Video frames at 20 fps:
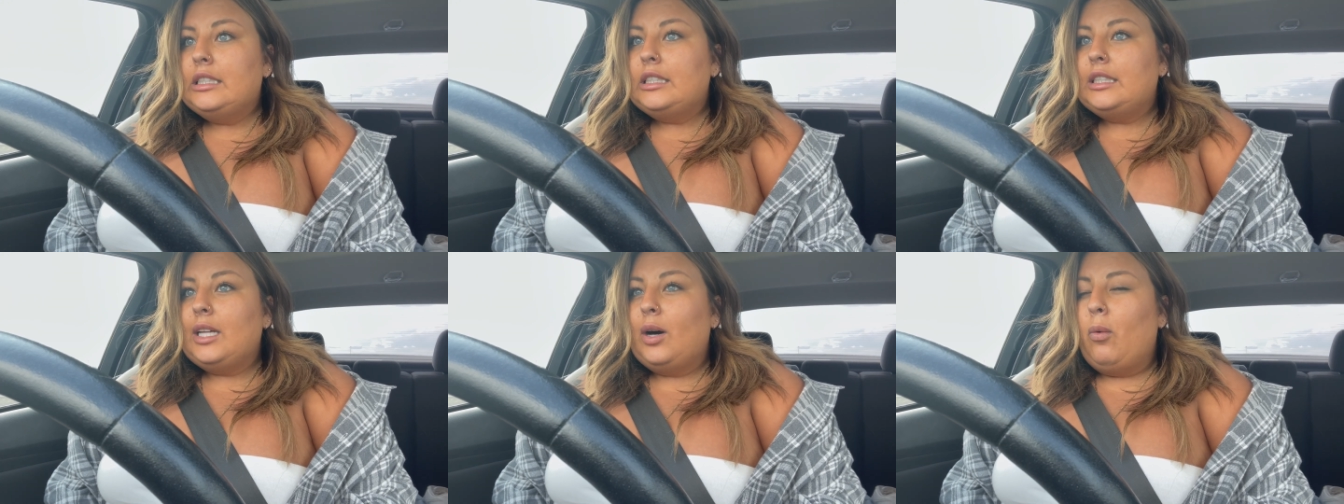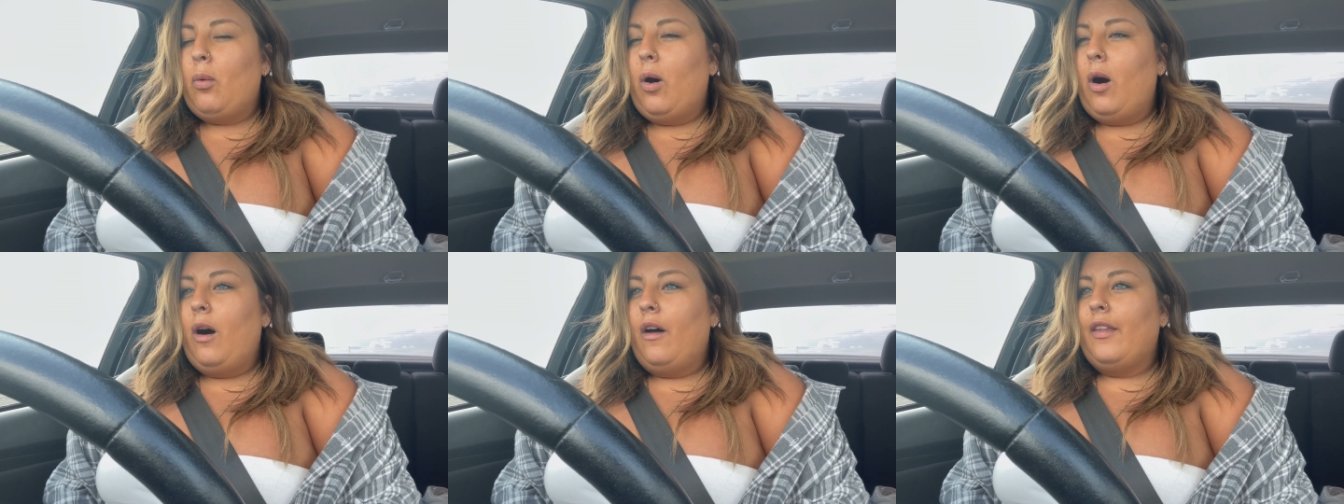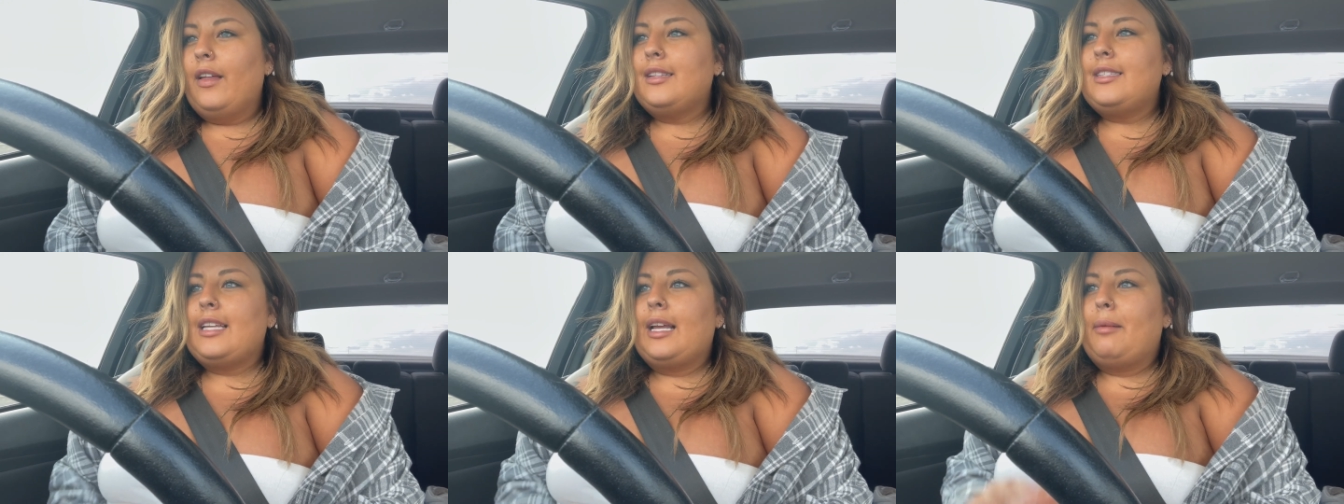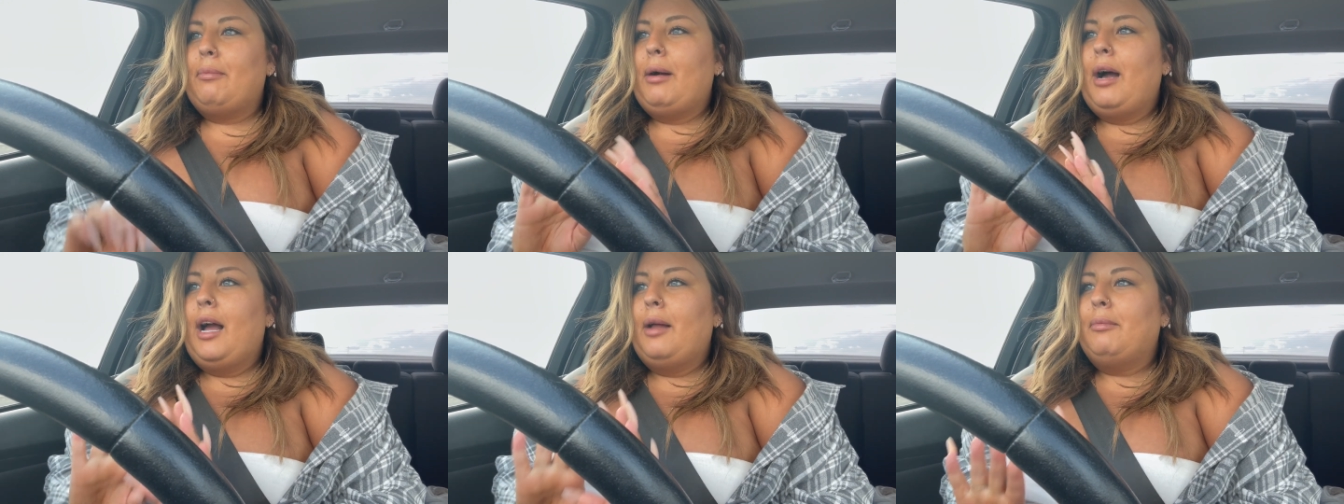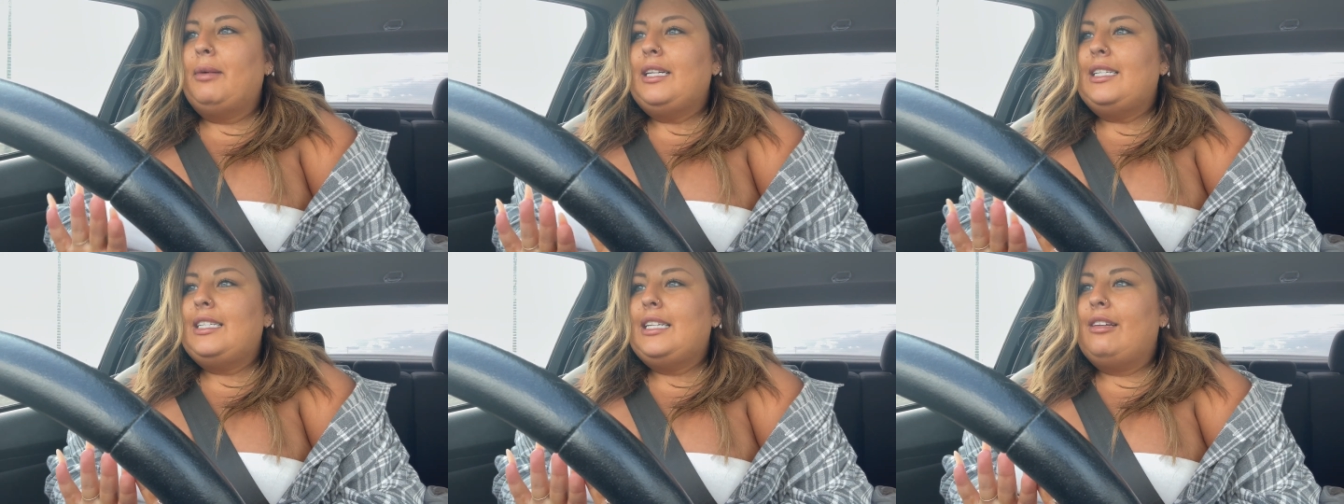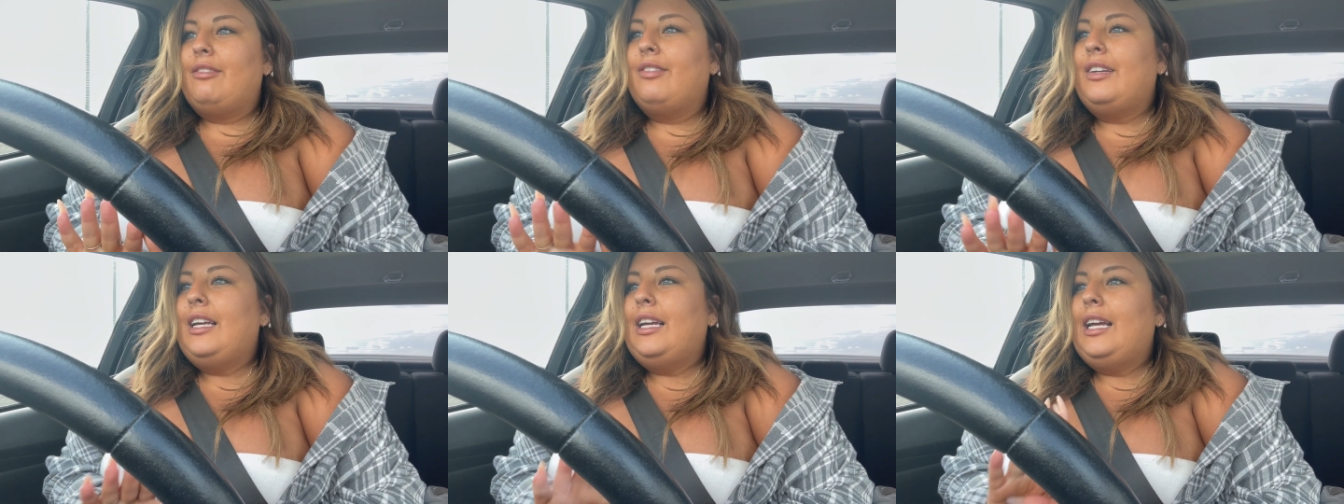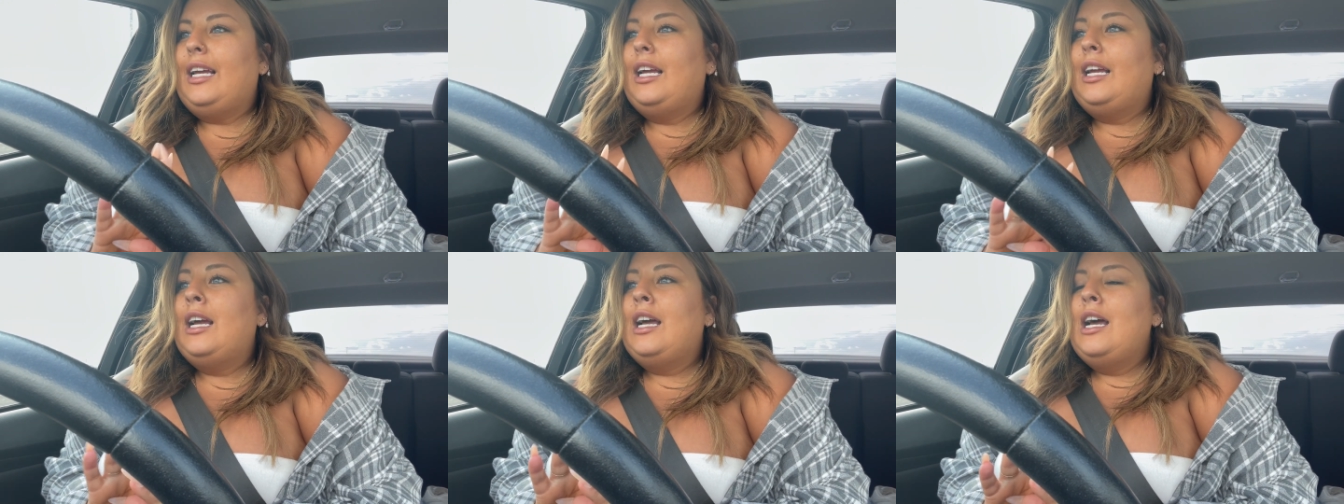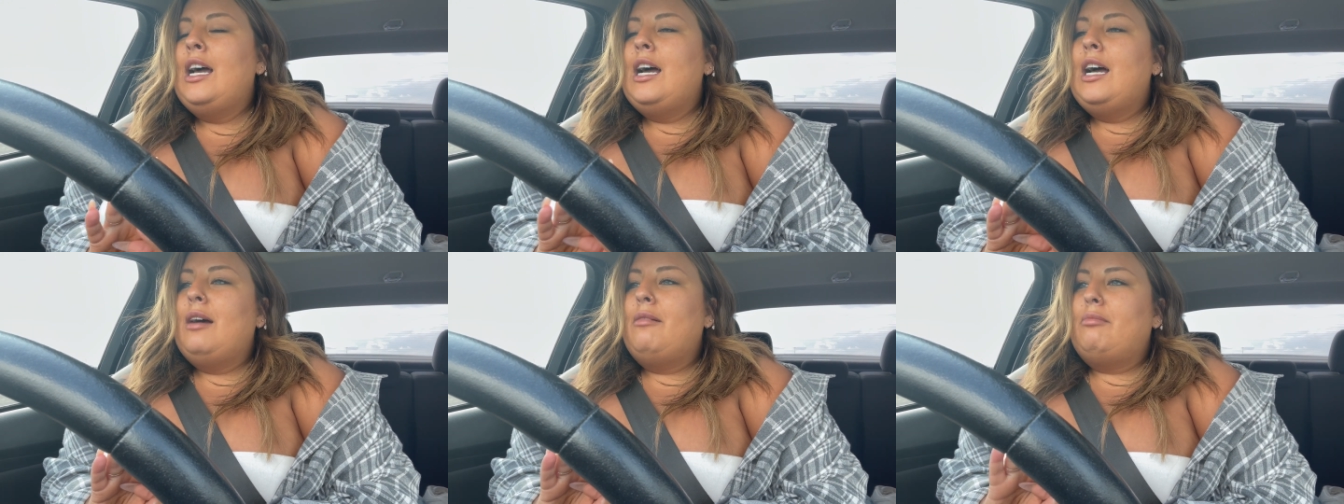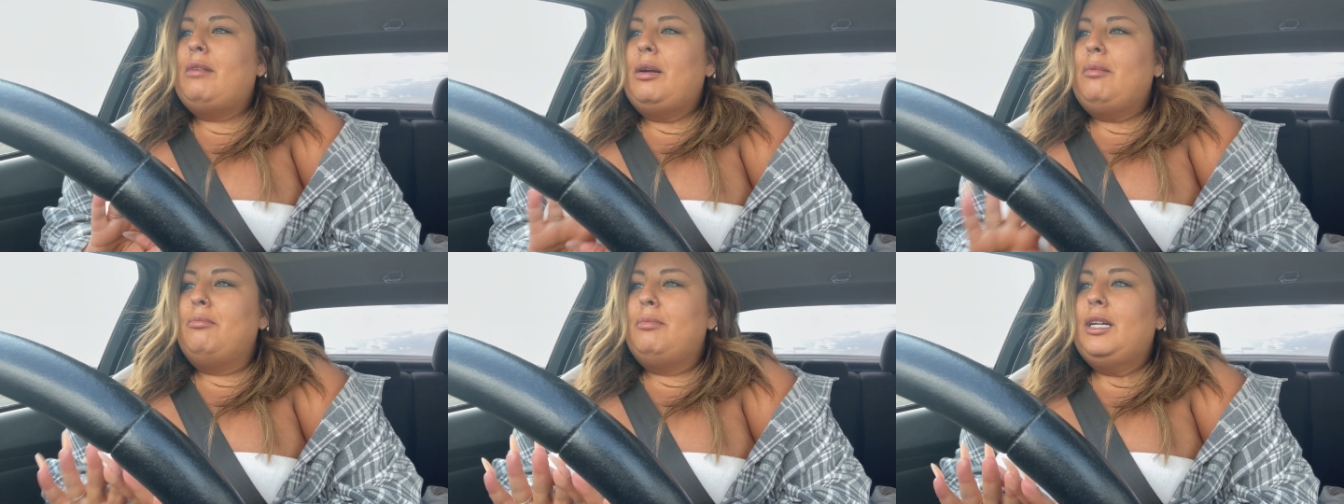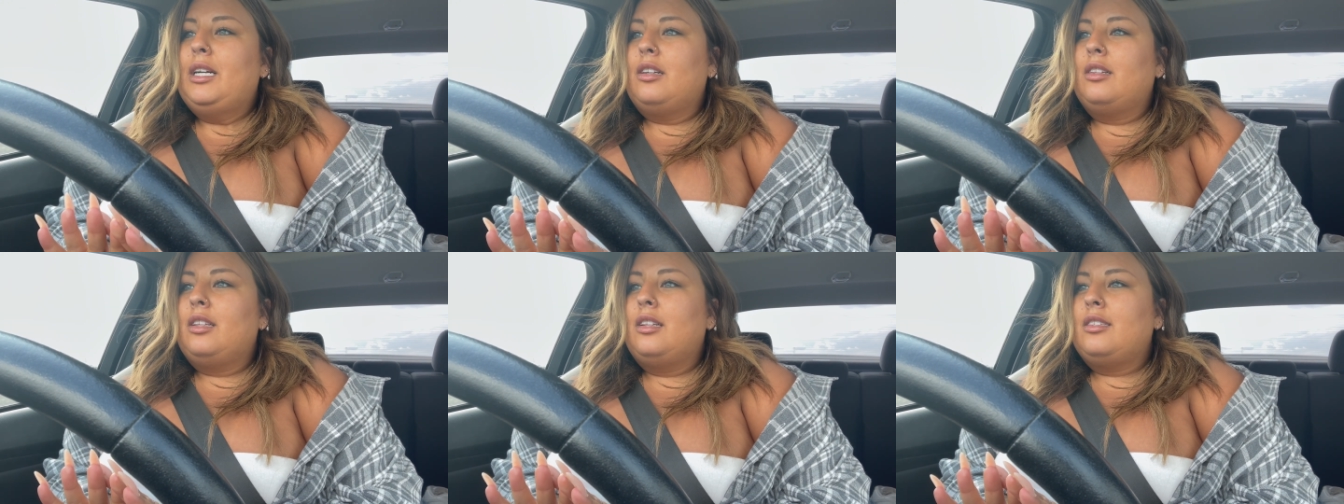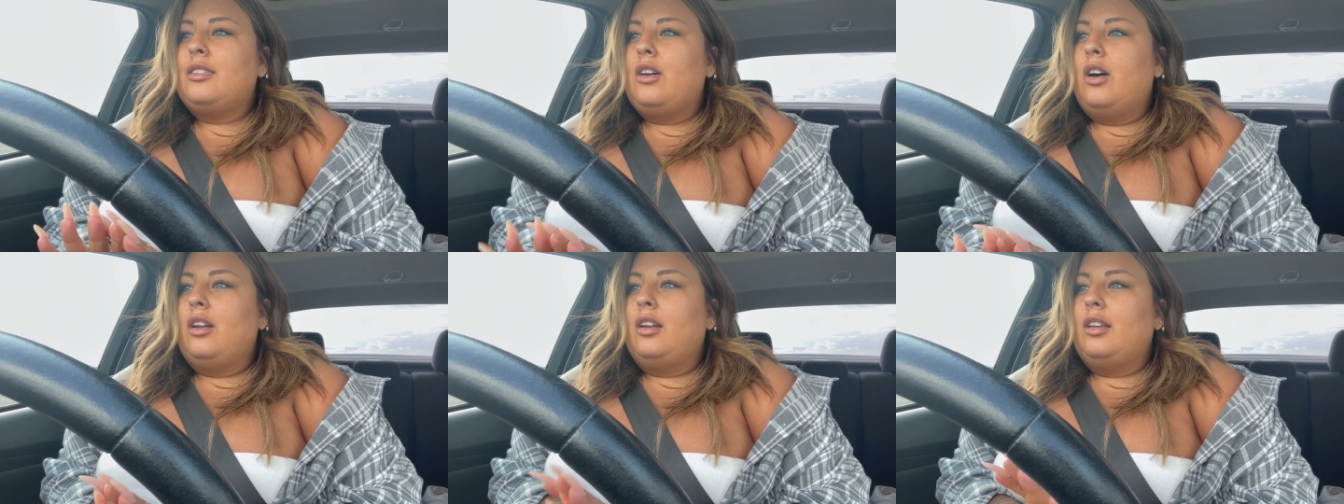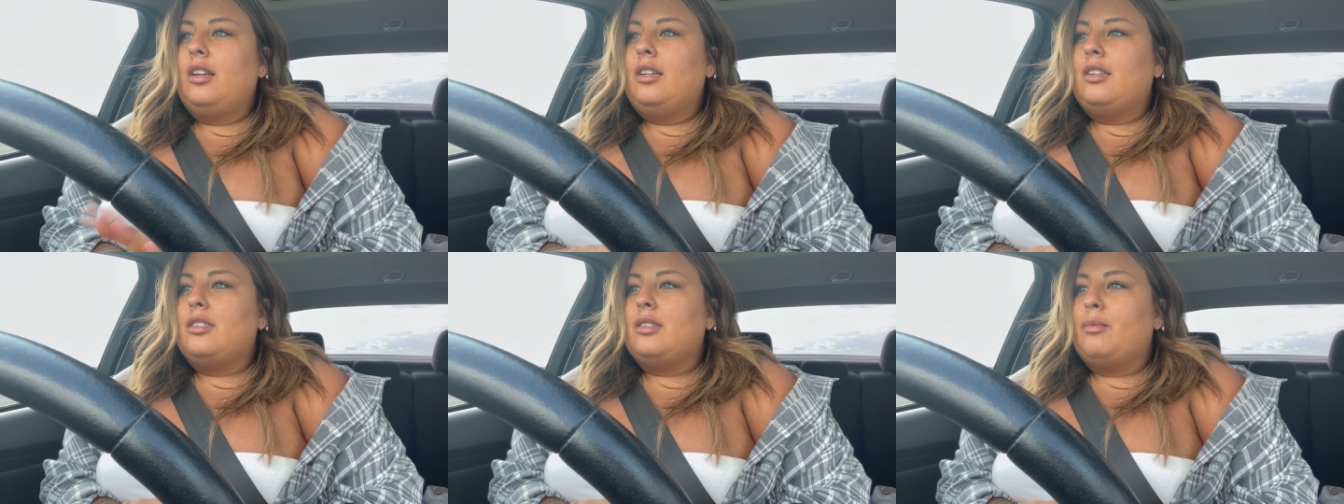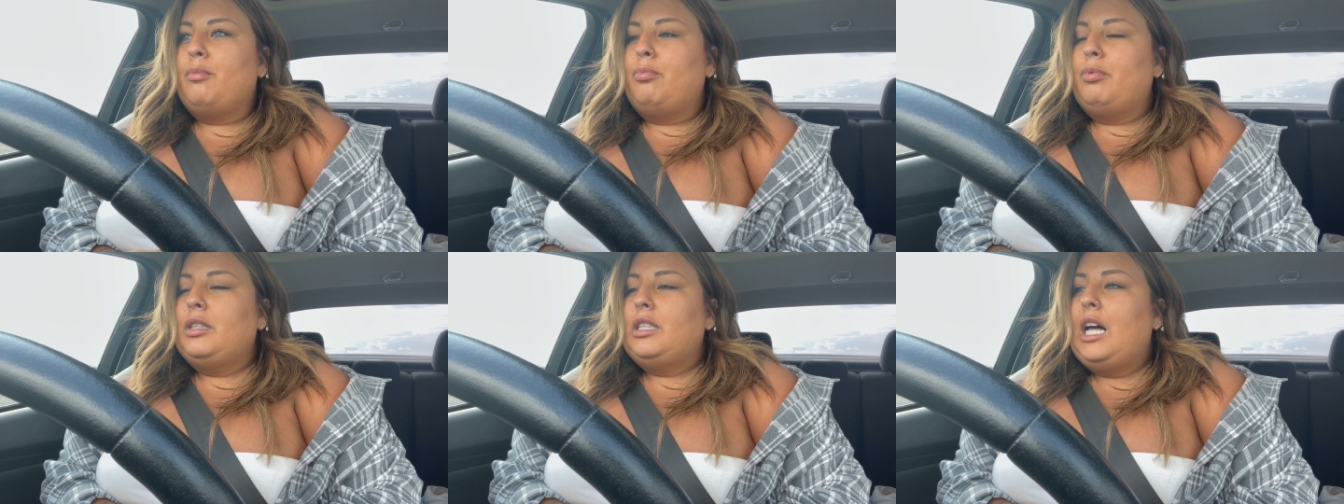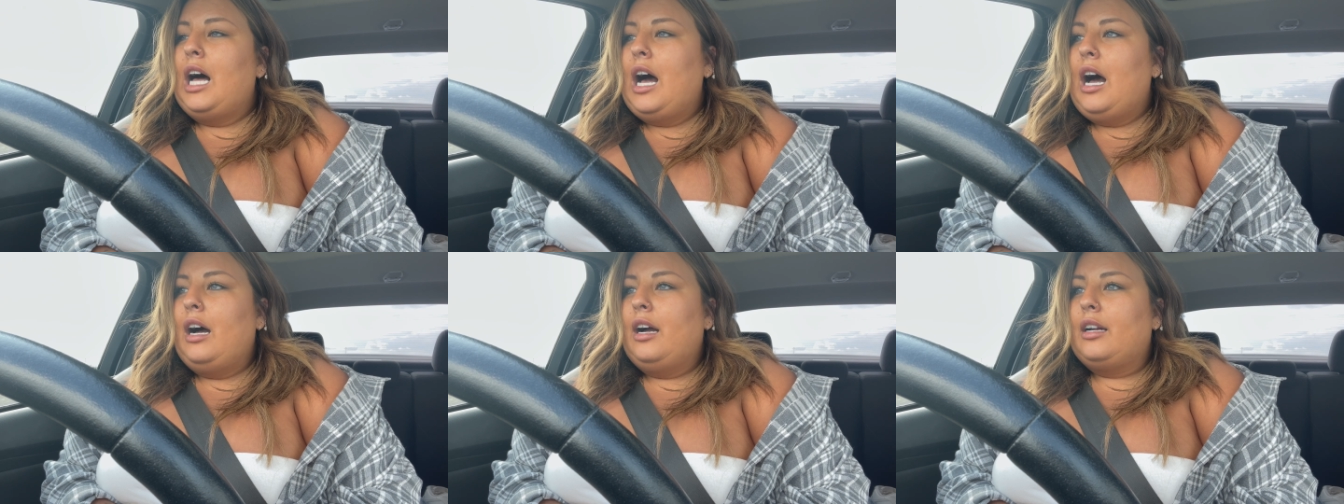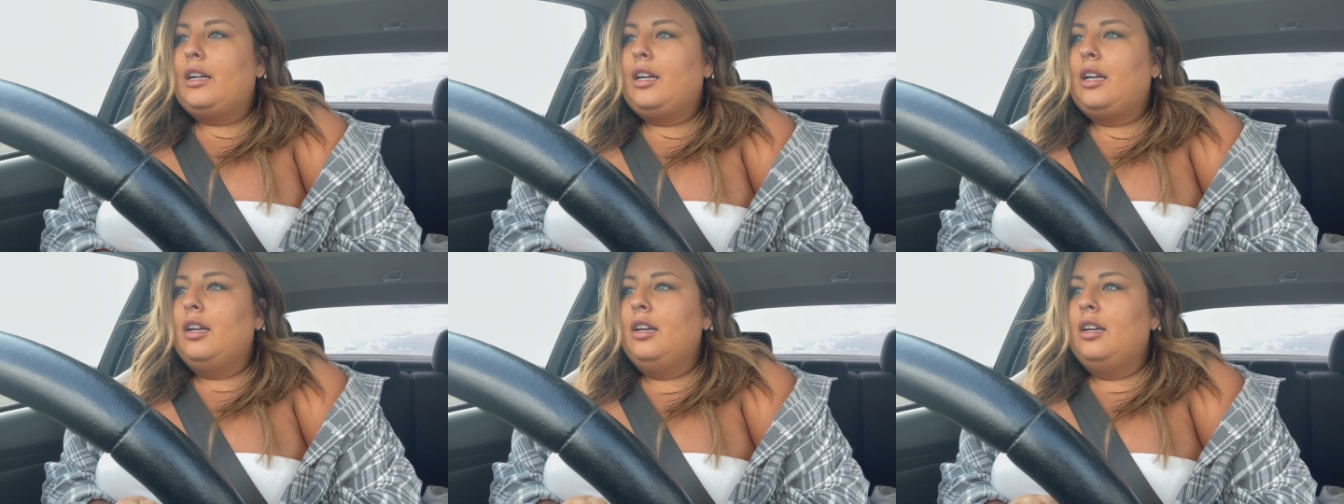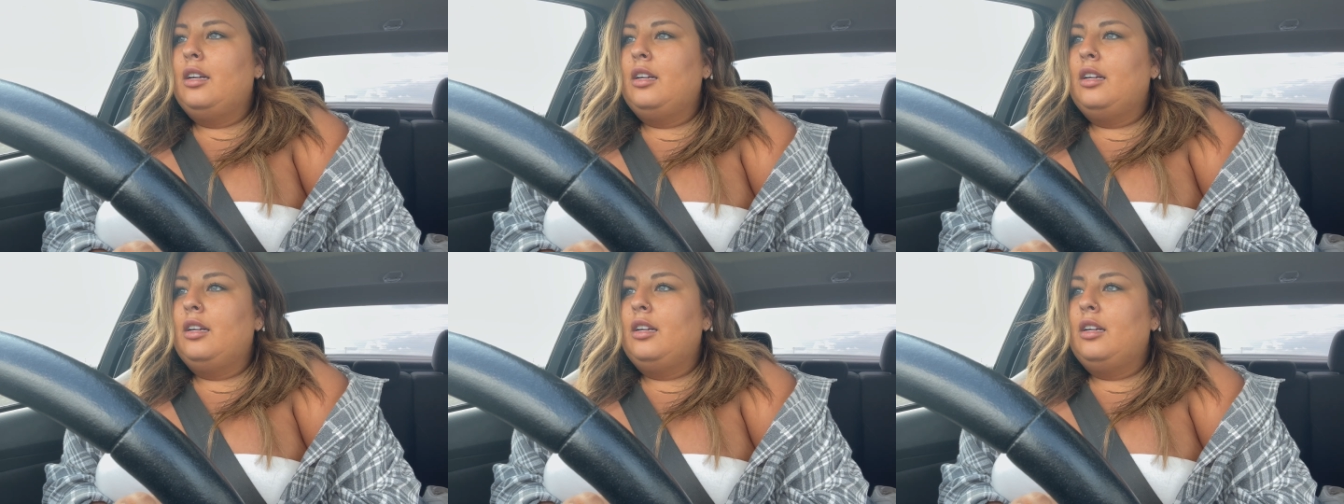The wall that's like behind my T V, my mirror that's on it is black,